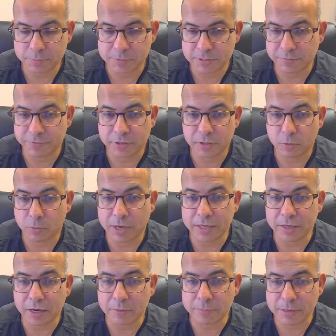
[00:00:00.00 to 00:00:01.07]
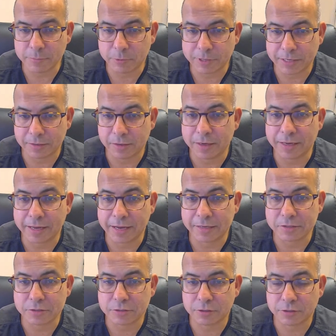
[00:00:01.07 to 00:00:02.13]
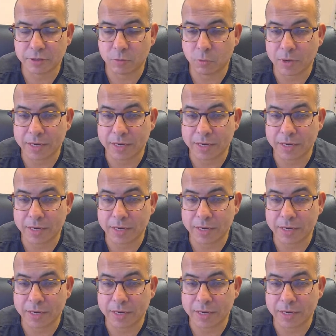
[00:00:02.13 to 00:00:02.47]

specifically why young people get lung cancer